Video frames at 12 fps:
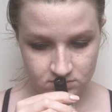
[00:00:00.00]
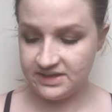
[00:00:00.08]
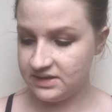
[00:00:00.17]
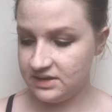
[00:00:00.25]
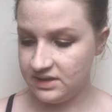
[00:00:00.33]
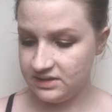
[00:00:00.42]
It
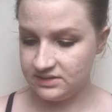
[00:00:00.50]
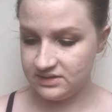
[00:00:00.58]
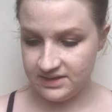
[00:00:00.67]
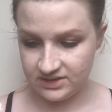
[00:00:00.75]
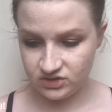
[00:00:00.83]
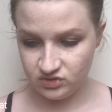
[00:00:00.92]
has a nice
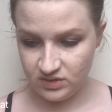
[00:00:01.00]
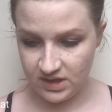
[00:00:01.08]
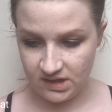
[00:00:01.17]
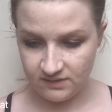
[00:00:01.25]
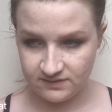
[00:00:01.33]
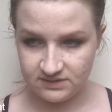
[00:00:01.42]
natural
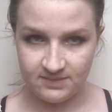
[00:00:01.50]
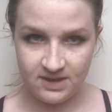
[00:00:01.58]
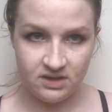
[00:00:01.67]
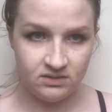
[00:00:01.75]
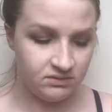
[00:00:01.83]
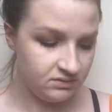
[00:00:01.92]
kind of
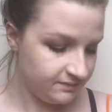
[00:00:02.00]
smell.